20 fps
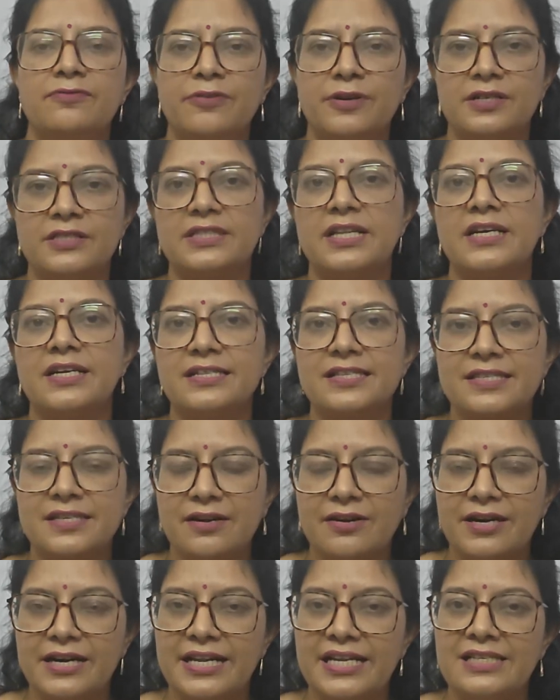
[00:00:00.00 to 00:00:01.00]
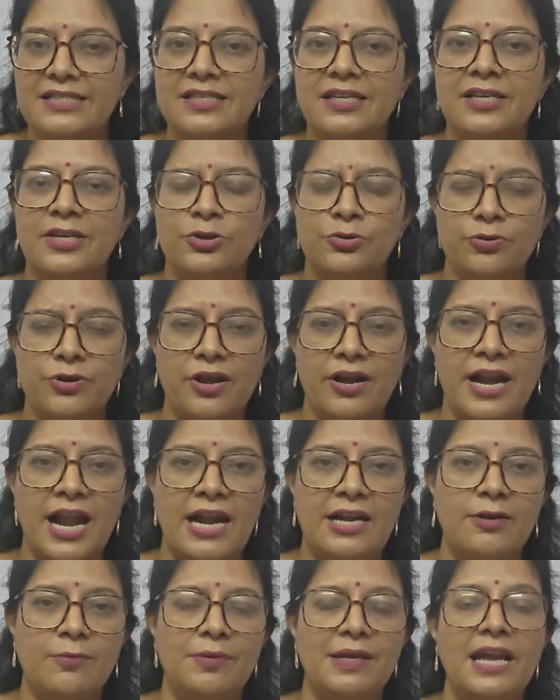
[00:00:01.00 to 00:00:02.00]
further studies in
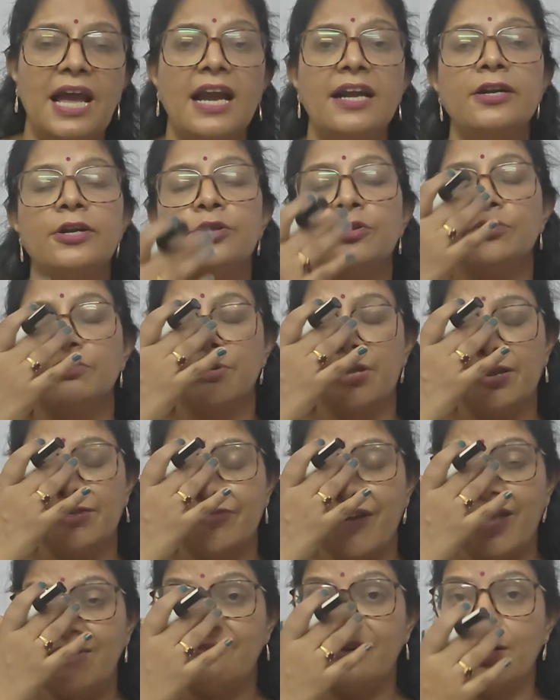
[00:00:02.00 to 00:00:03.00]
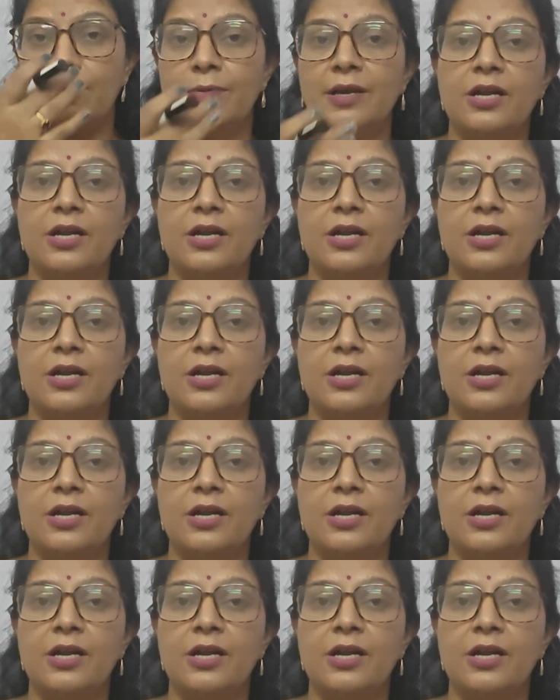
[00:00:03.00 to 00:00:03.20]
neuroanatomy and during viva,